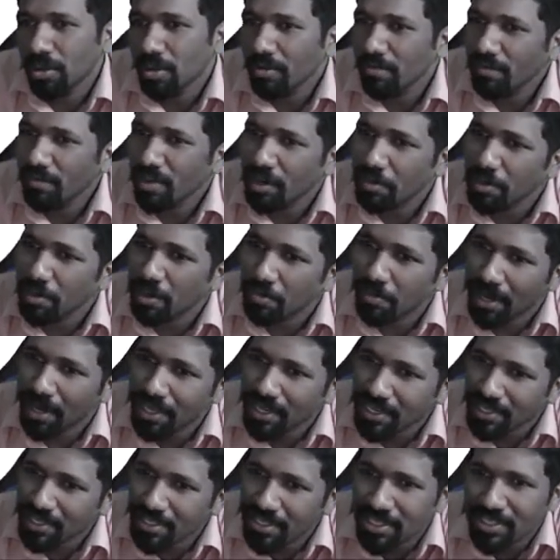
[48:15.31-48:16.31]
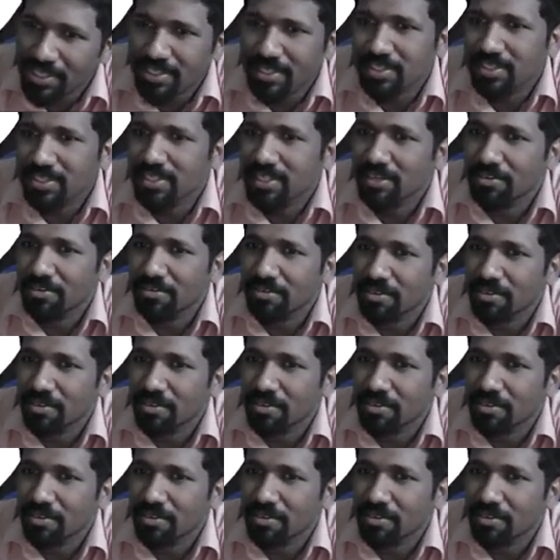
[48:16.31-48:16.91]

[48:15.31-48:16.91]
will be minus 6 itself.